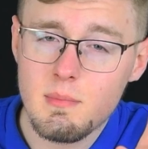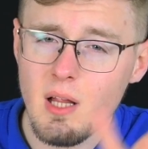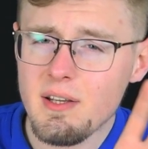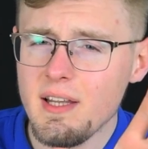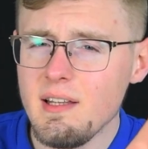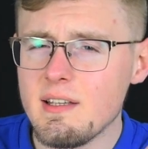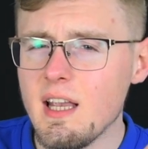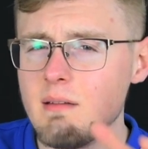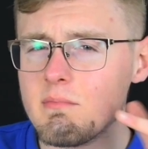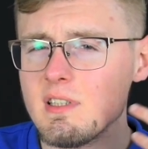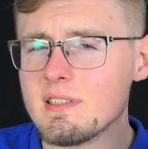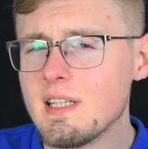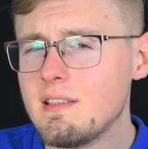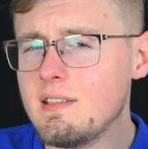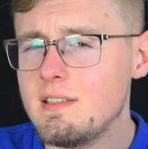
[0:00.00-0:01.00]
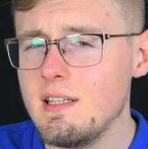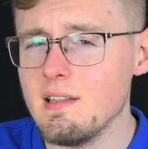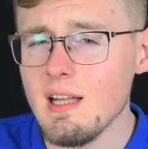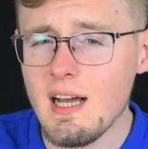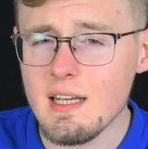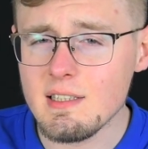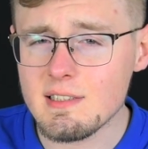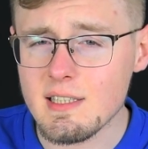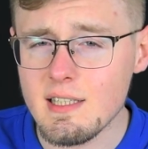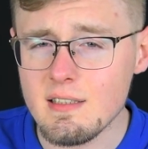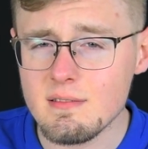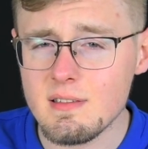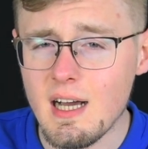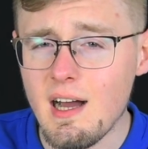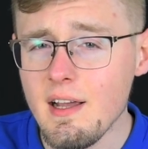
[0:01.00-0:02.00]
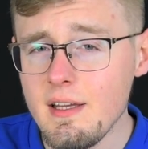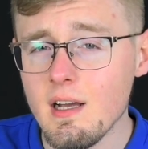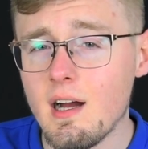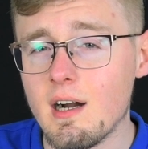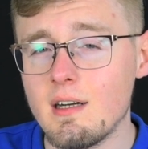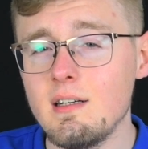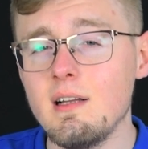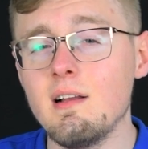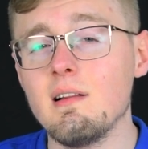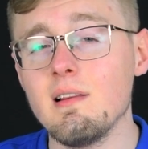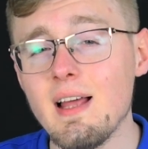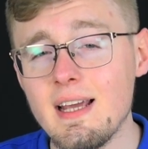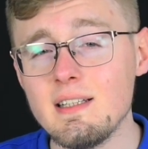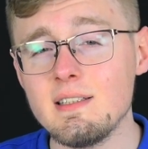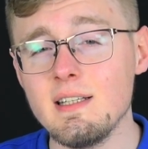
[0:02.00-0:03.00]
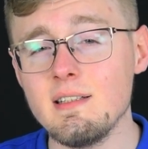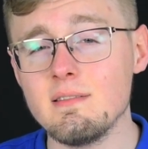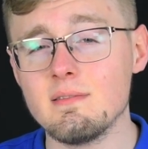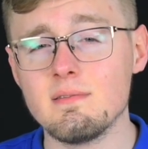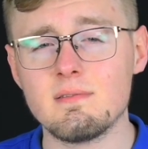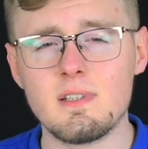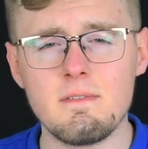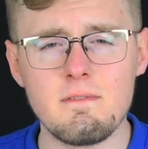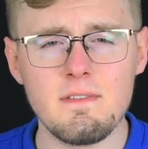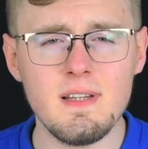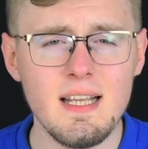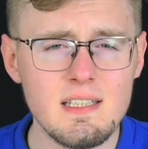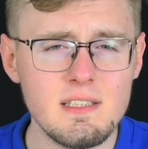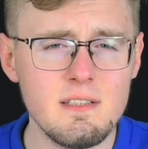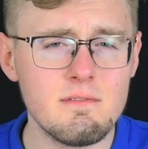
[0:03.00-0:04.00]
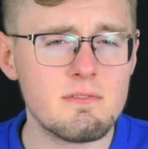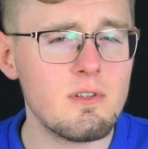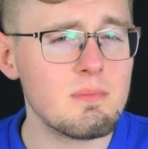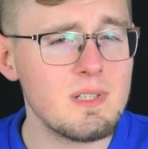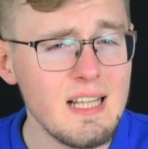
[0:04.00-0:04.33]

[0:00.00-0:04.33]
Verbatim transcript: Blocking camera's LED lights and IR lighting reflecting from